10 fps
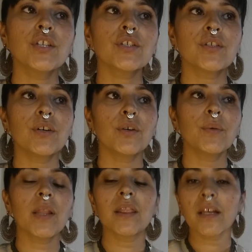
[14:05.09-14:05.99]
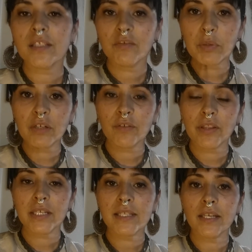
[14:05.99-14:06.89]
So lots of beautiful
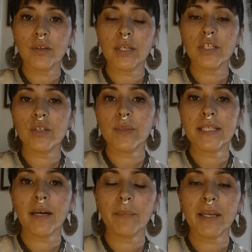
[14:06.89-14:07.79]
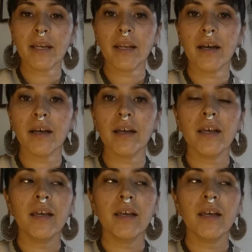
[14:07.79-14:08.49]
things that you can do with Damiana.